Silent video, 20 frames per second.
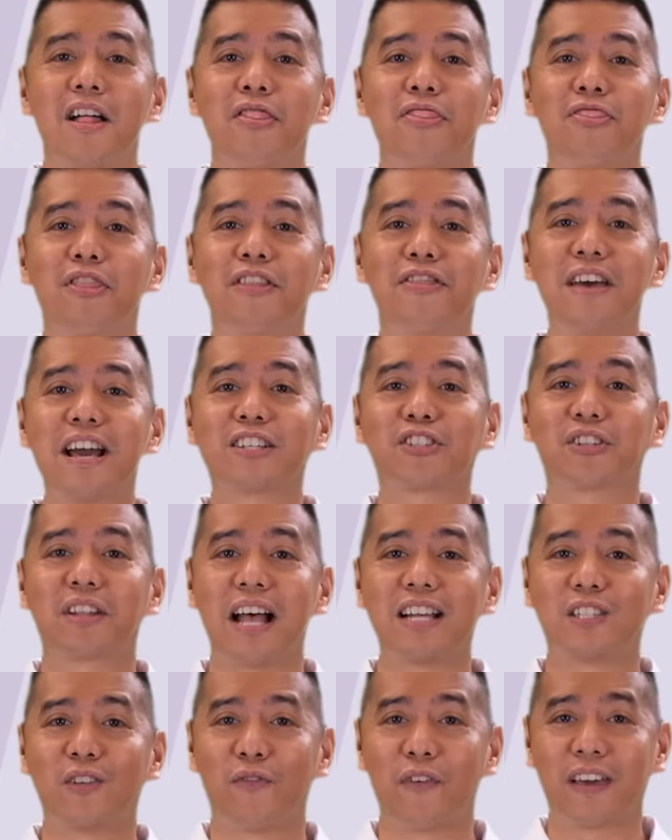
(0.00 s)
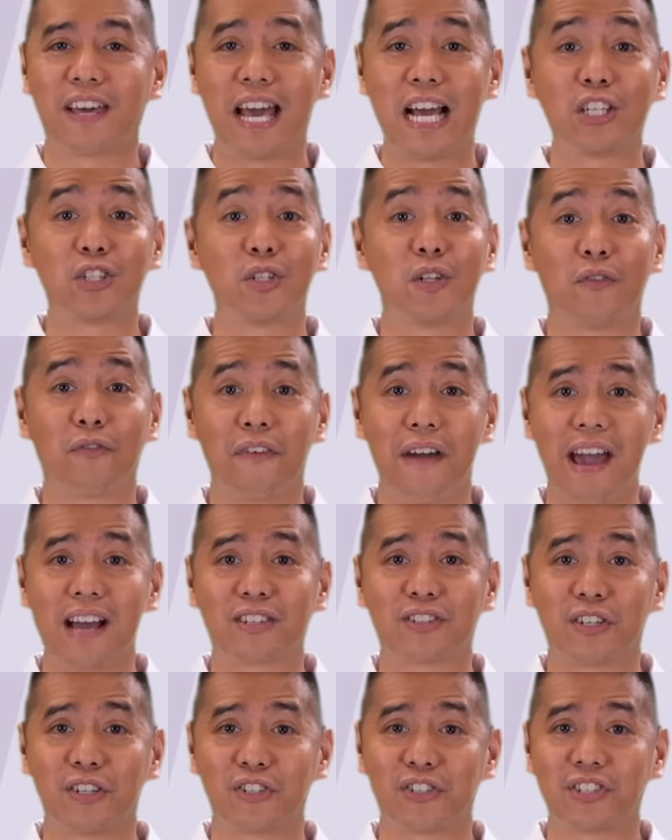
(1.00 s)
The next classification of
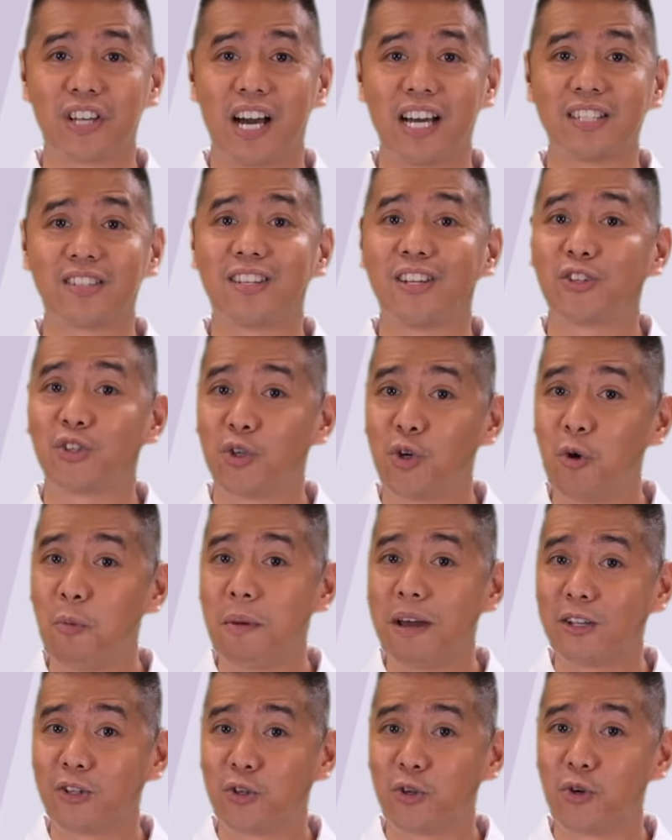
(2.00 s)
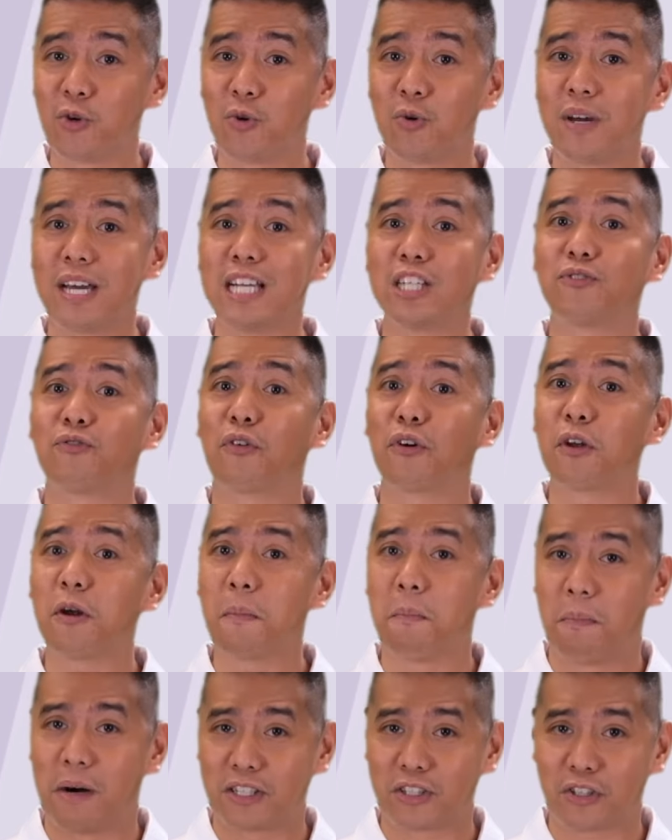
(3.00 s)
exercise that you may do is for your
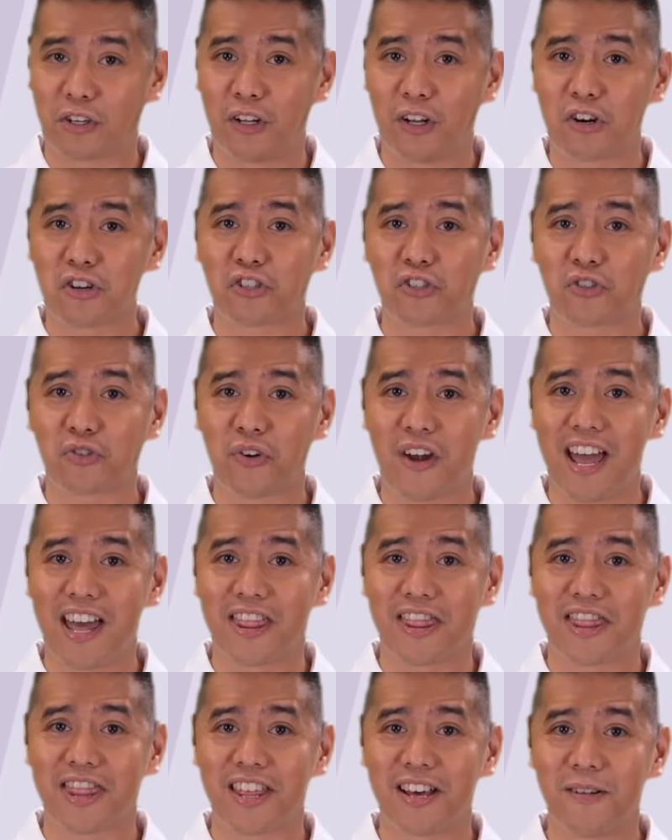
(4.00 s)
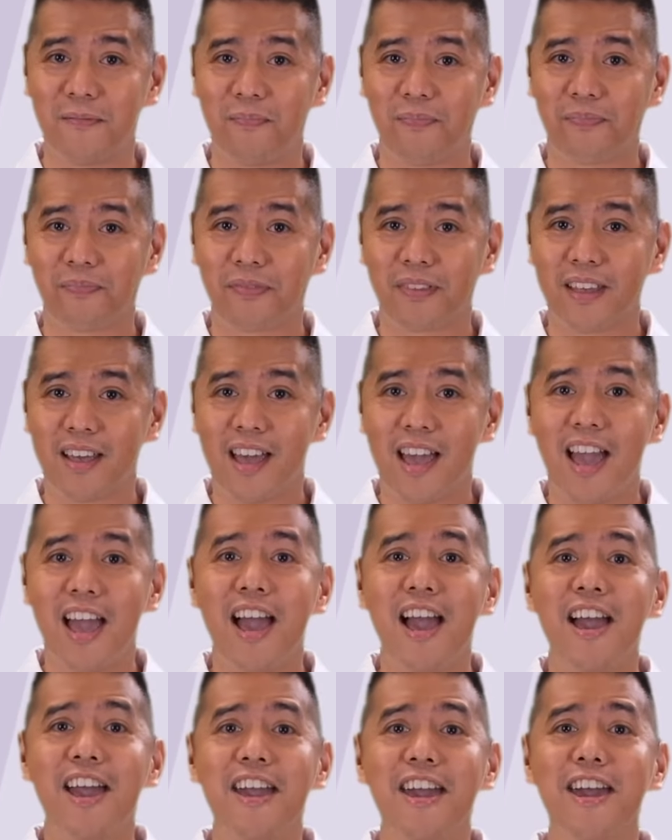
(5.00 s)
muscular strength.
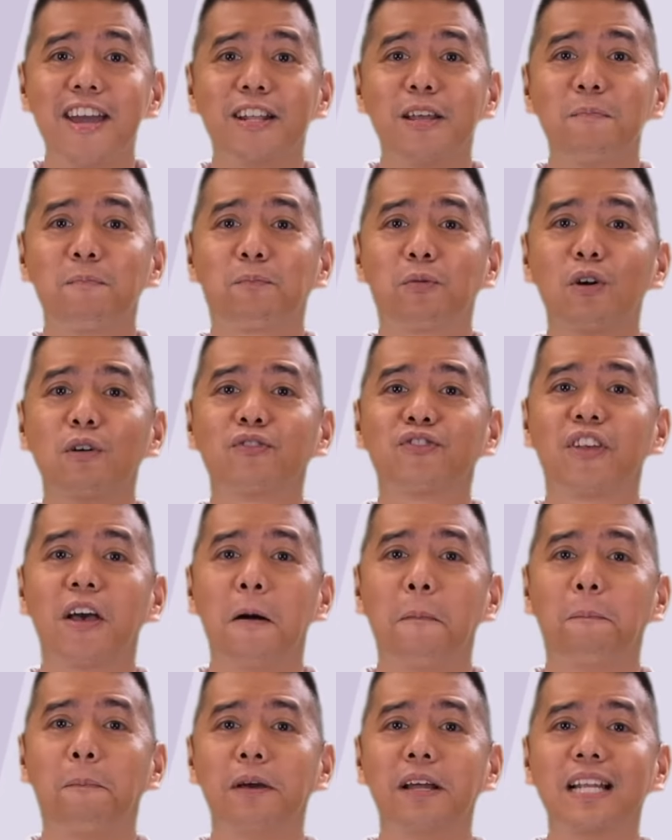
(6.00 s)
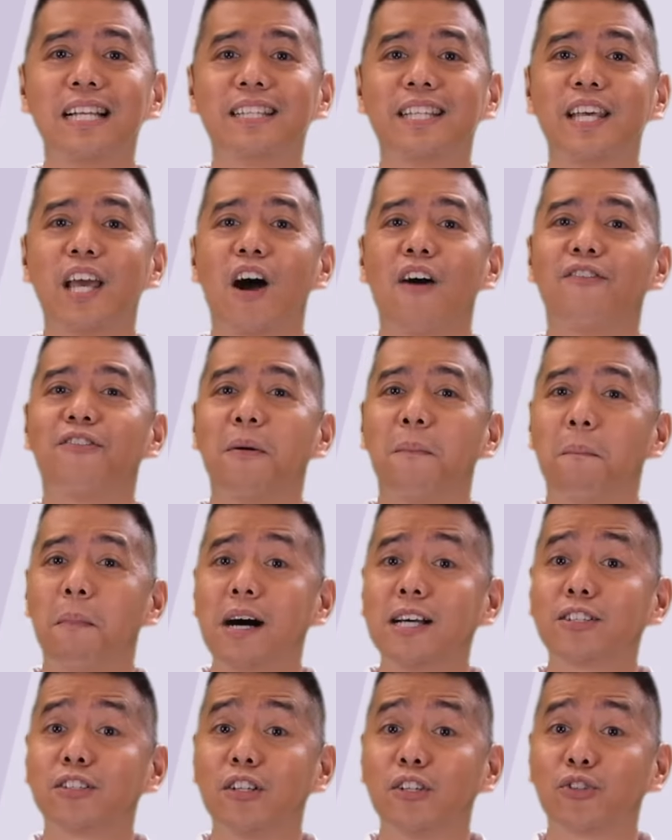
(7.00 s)
It improves the ability of the
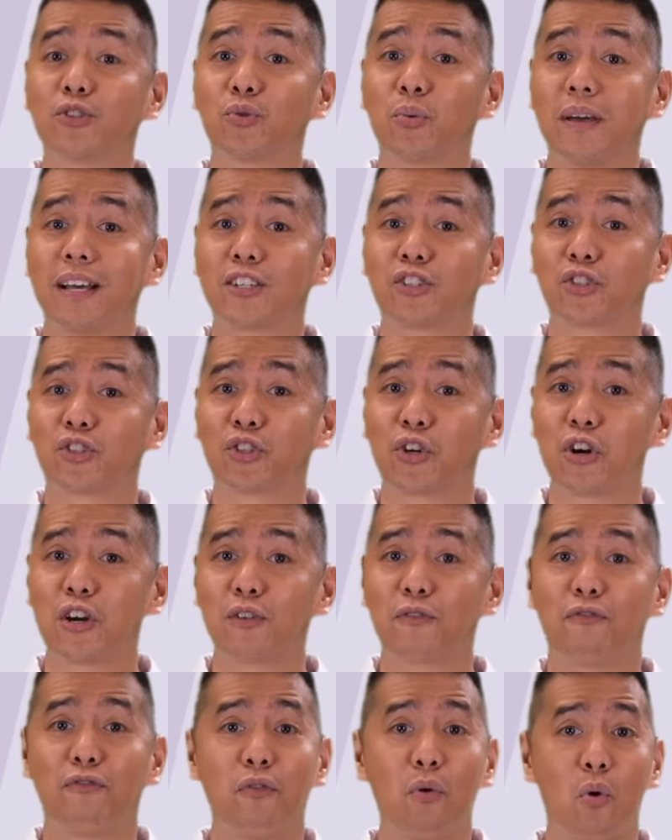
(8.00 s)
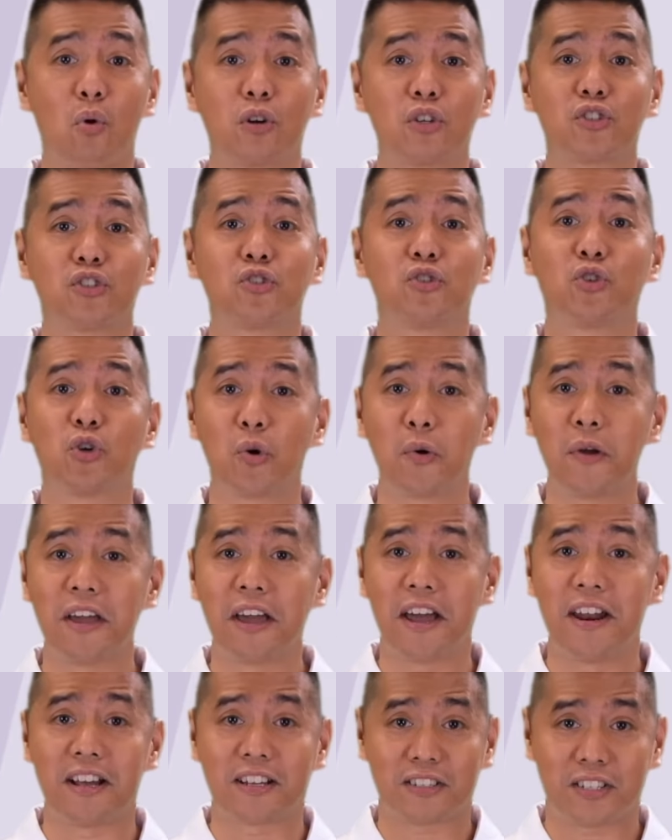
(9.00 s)
muscles to exert force during
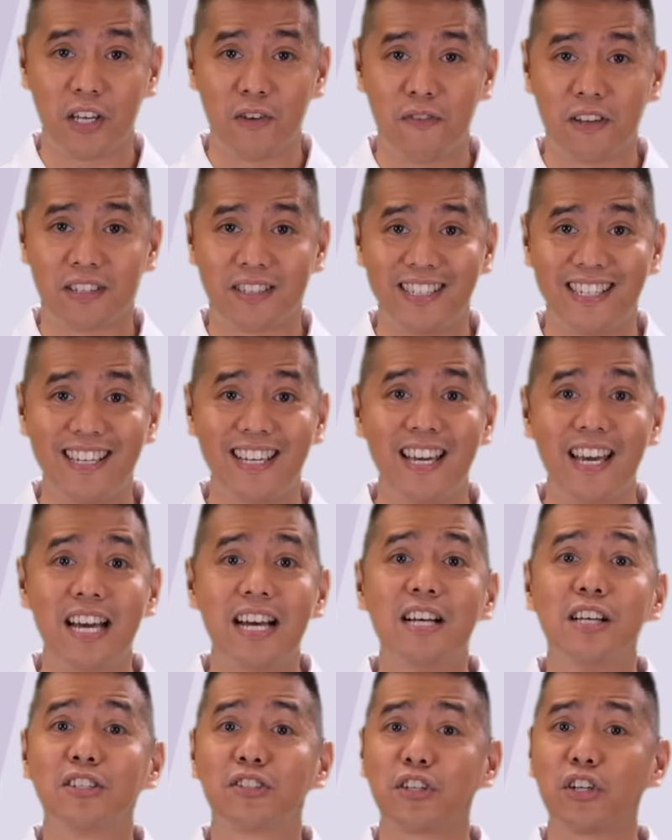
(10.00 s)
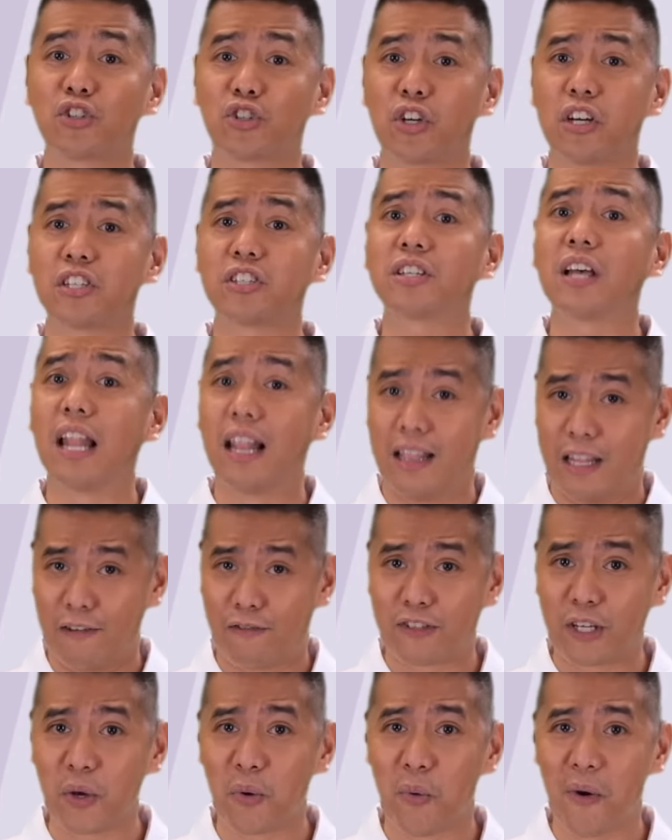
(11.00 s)
an activity such as
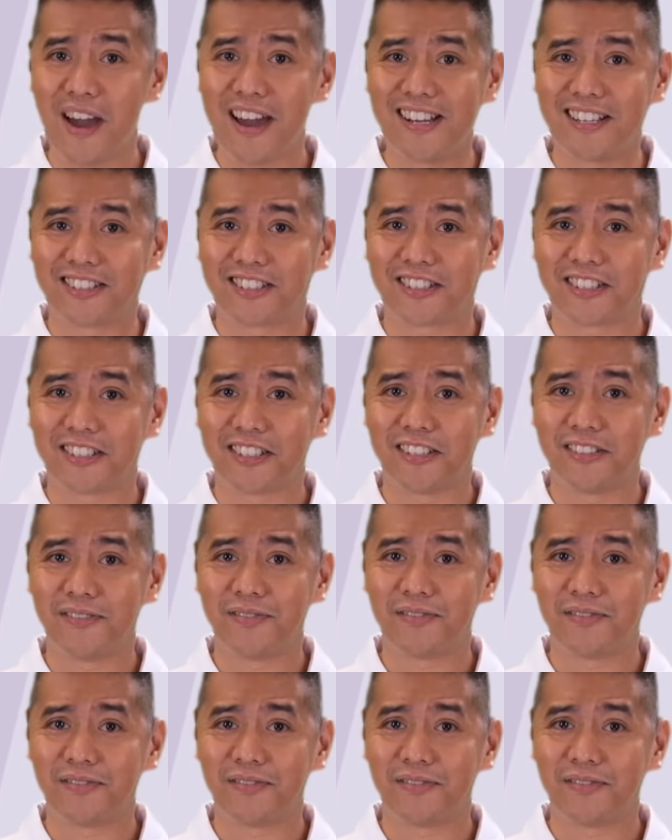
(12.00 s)
lifting weights.